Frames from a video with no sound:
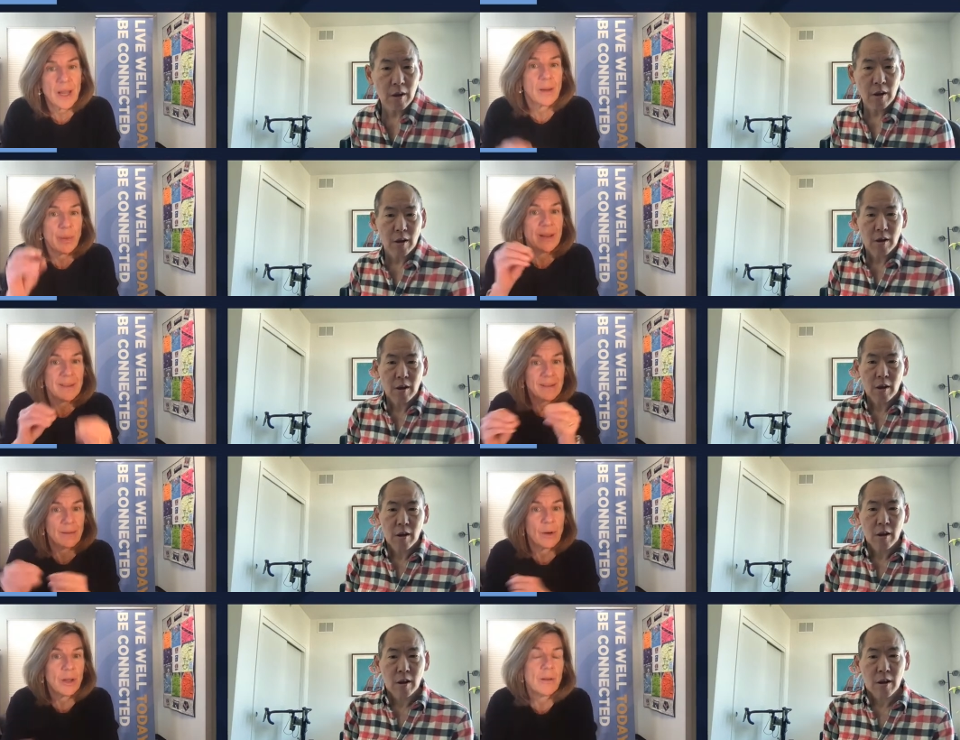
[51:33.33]
Speaker 1: take pieces
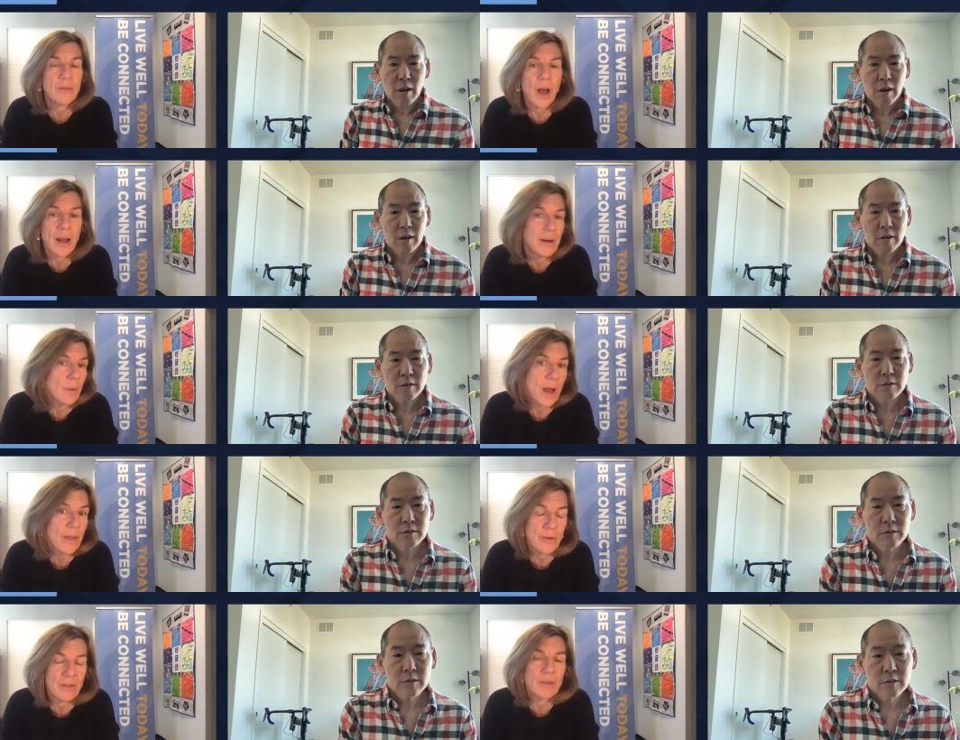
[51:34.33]
of what you've done and what
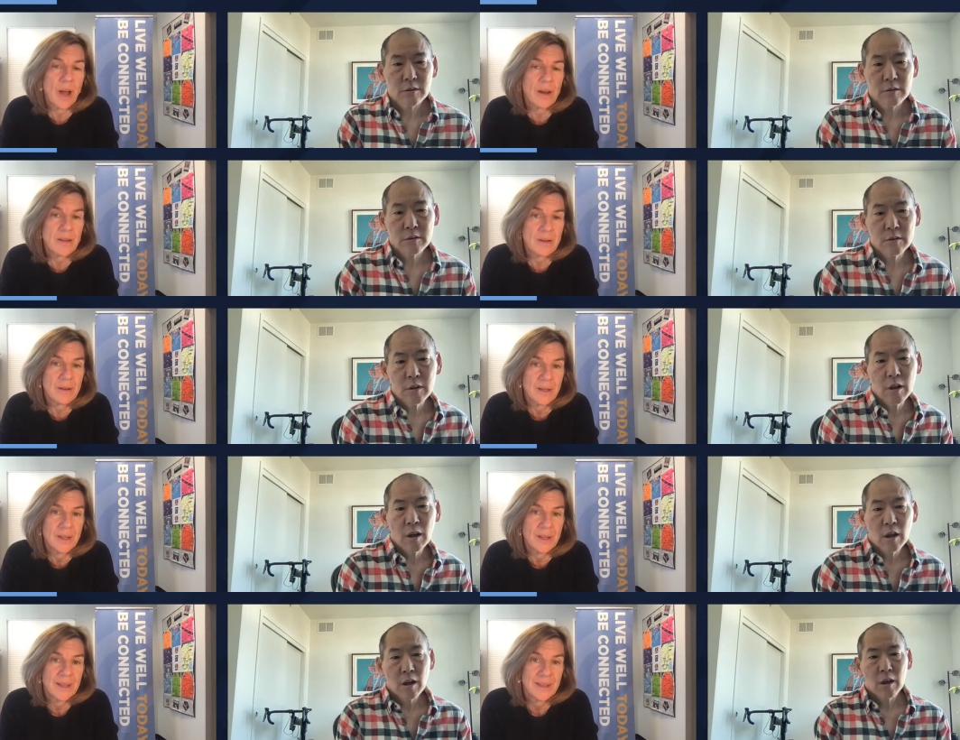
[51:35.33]
others have done to
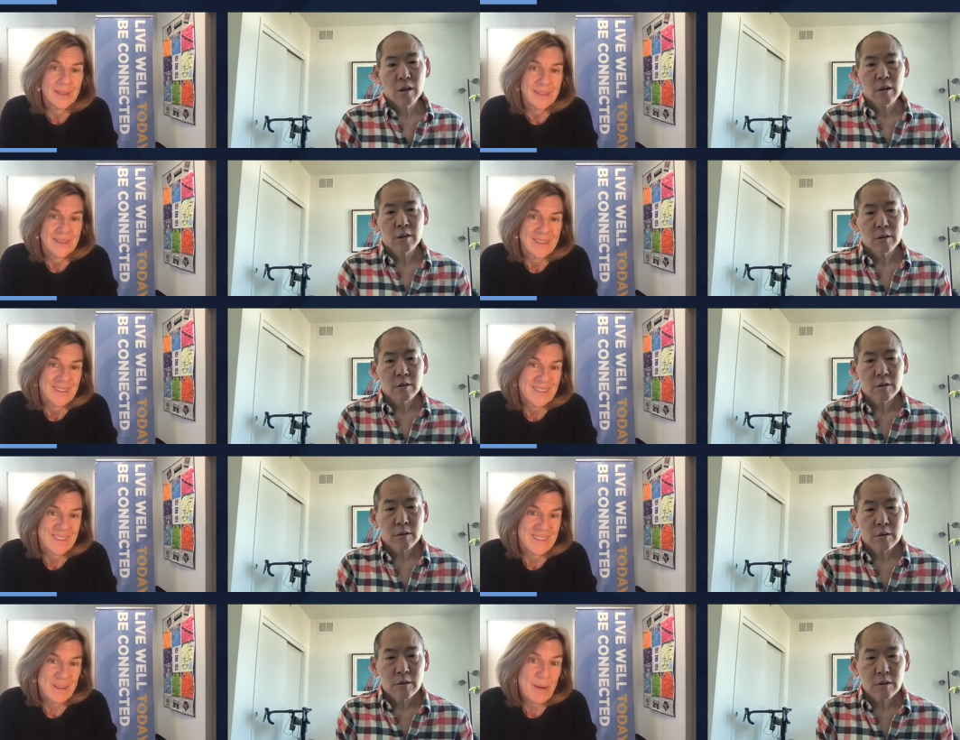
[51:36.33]

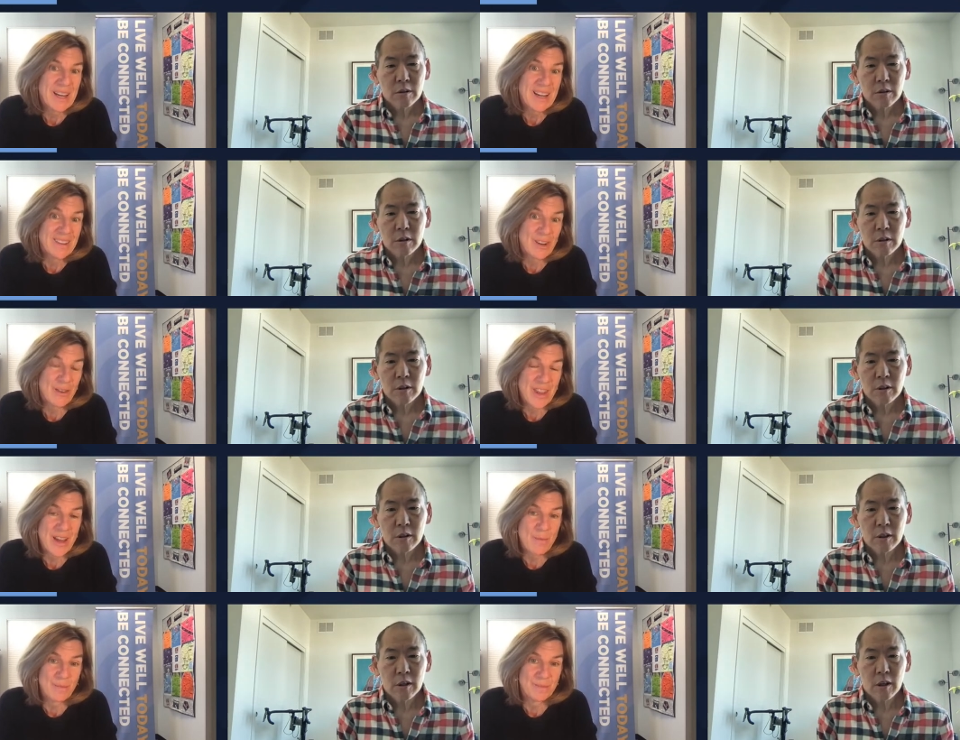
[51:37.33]
to make it easier for
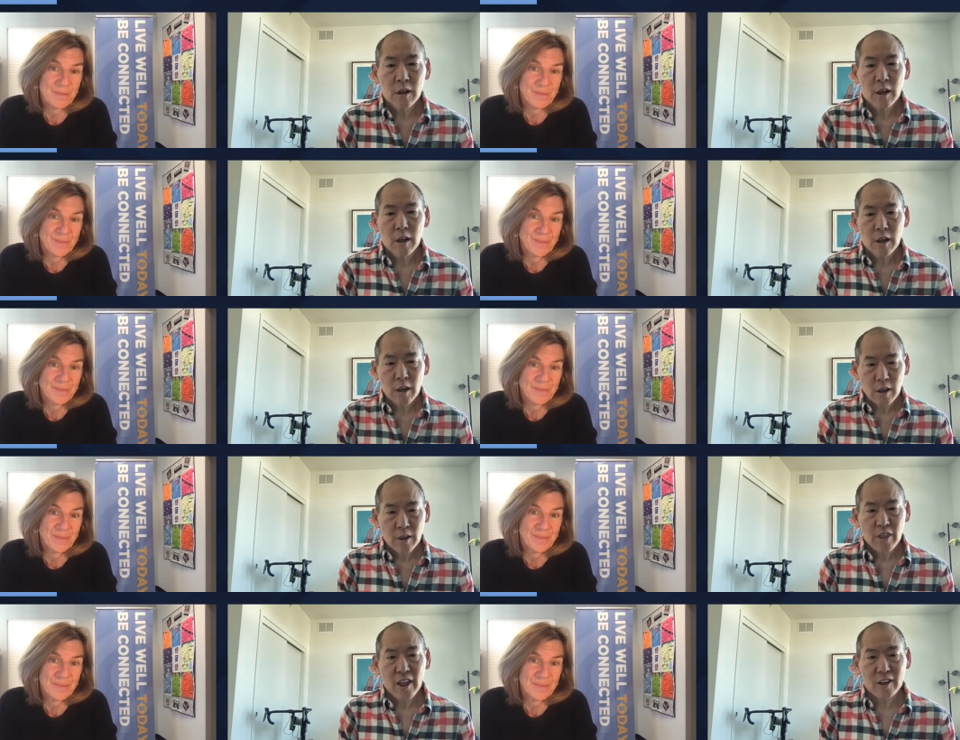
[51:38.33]
them.
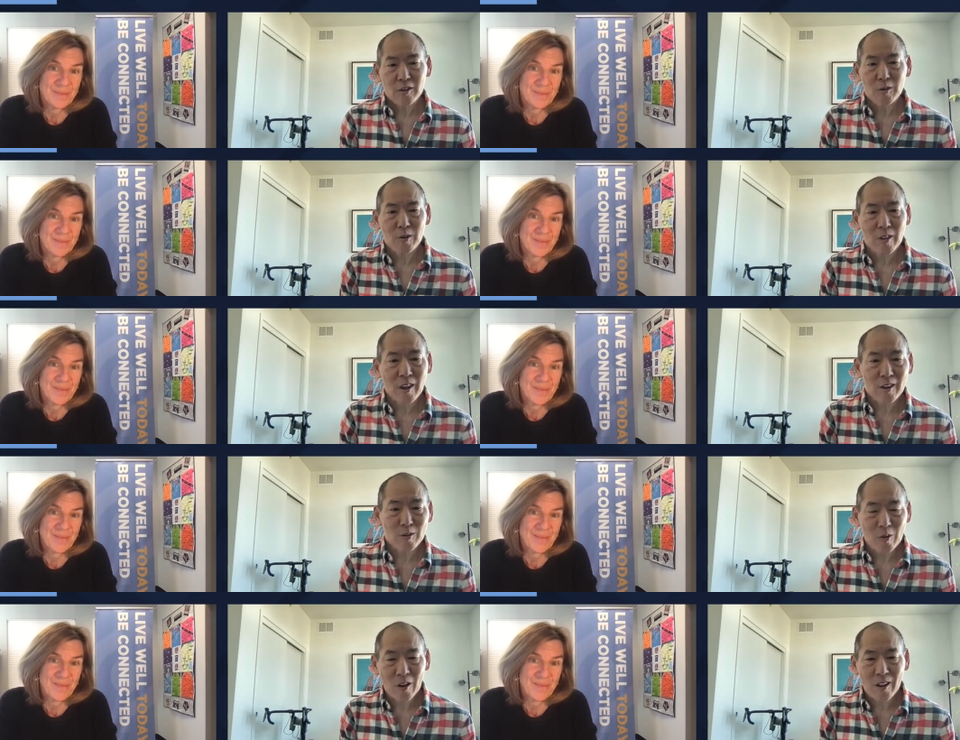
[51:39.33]
Speaker 2: Thanks,
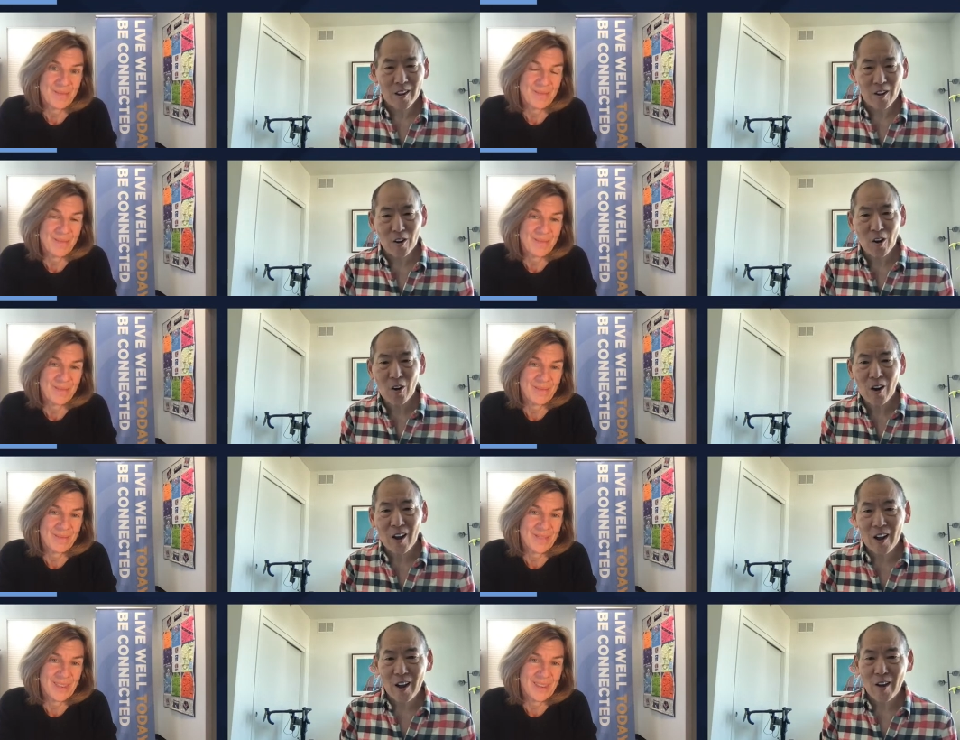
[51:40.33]
thanks, Wally. You know,
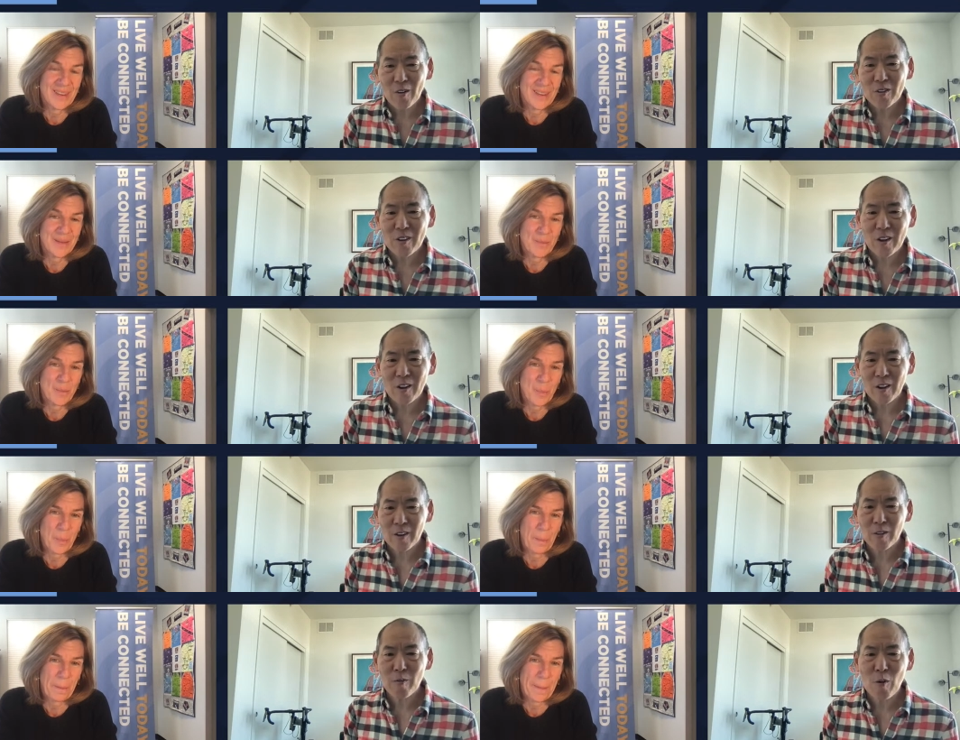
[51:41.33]
I, I,
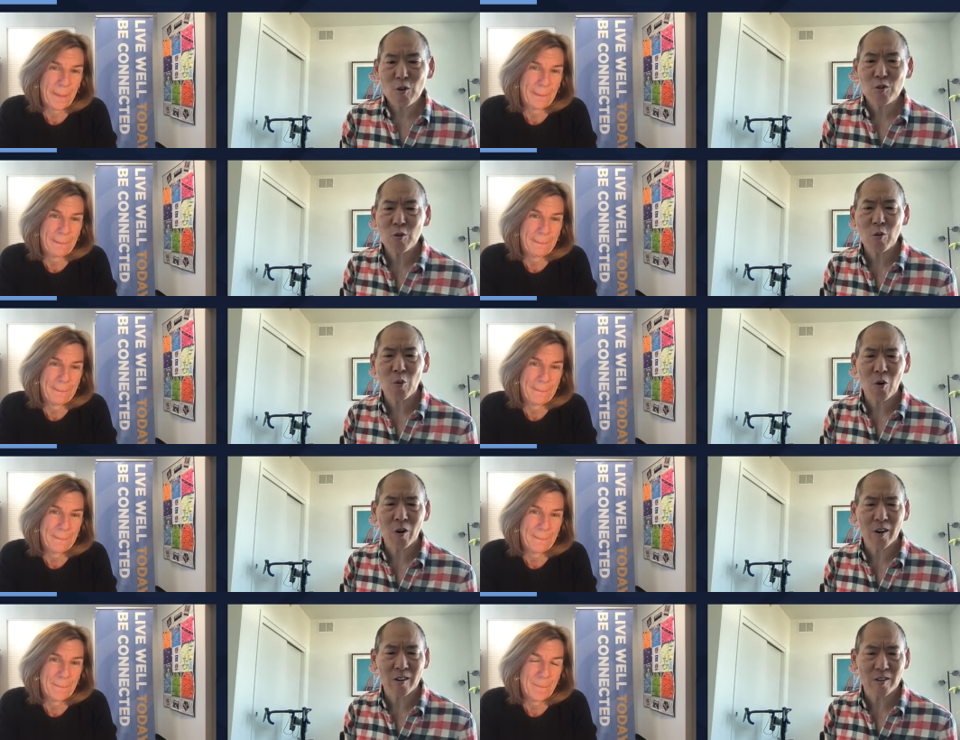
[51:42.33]
I, the most
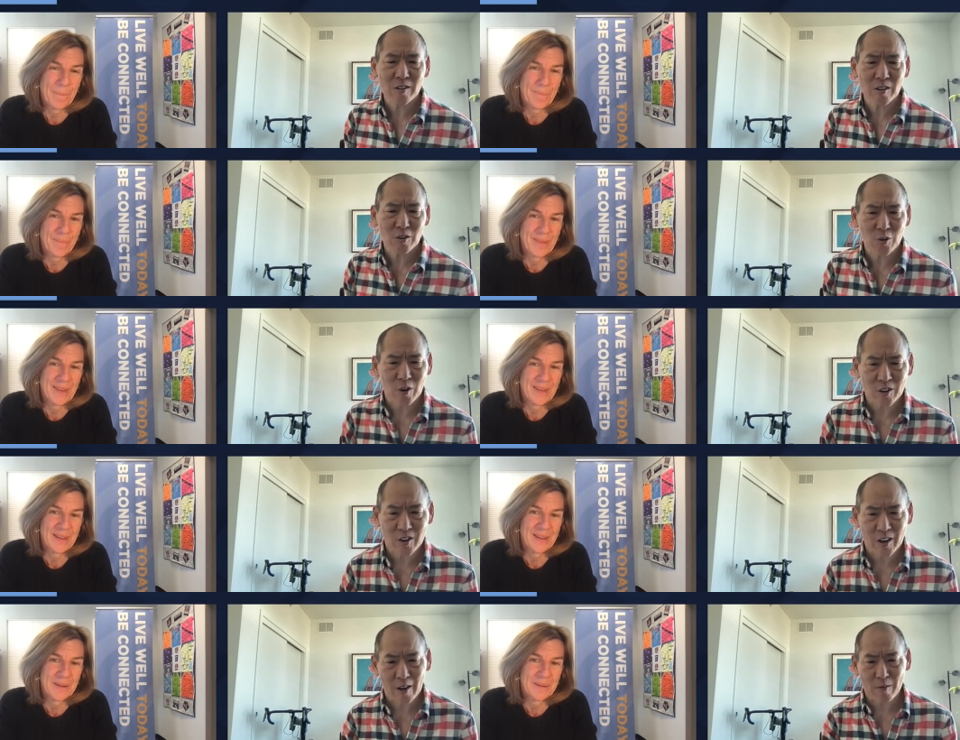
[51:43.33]
rewarding
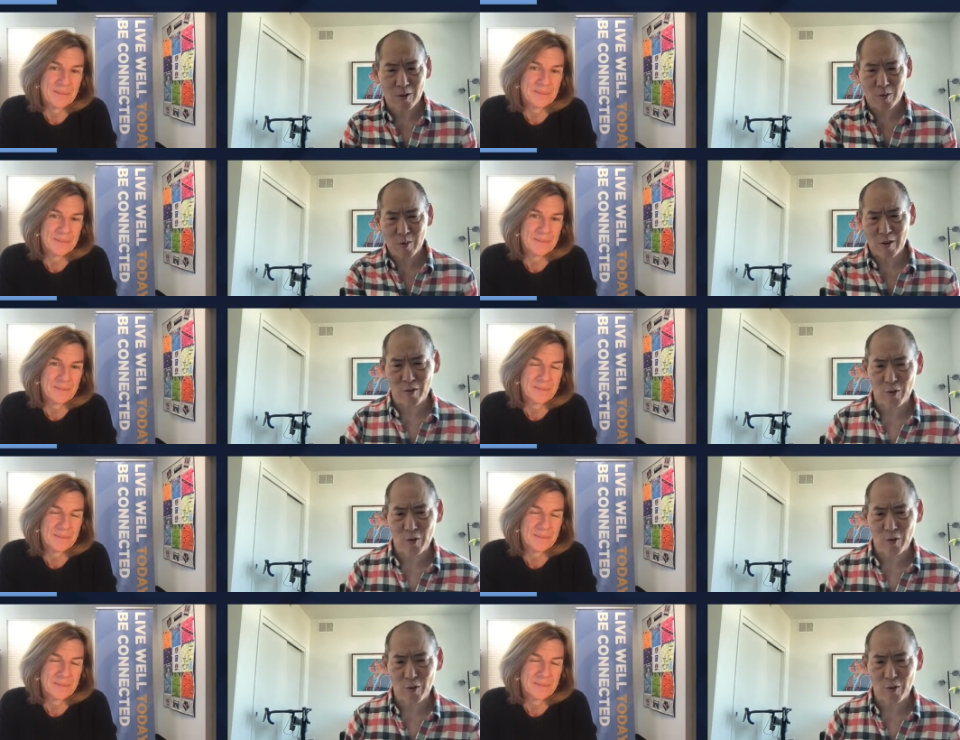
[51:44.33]
situation happened to me a